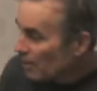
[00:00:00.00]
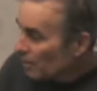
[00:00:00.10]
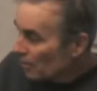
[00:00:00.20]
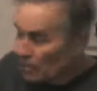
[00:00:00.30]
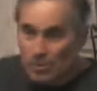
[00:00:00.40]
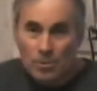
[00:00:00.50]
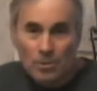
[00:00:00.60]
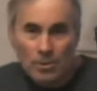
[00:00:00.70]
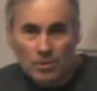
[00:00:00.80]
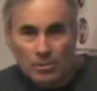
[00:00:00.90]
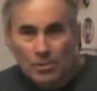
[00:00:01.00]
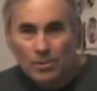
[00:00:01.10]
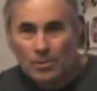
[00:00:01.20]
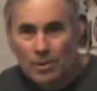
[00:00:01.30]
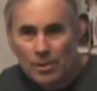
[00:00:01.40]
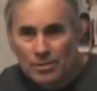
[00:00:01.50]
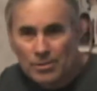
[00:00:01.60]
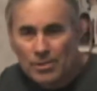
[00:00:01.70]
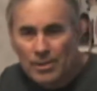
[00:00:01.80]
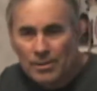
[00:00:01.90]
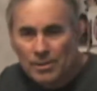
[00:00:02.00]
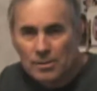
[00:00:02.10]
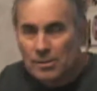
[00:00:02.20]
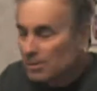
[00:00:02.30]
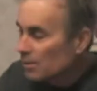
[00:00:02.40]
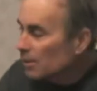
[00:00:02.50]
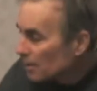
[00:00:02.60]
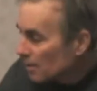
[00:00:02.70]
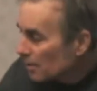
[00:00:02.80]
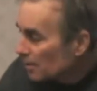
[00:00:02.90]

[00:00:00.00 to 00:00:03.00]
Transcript: The whistle worked really well, so that cinches the deal.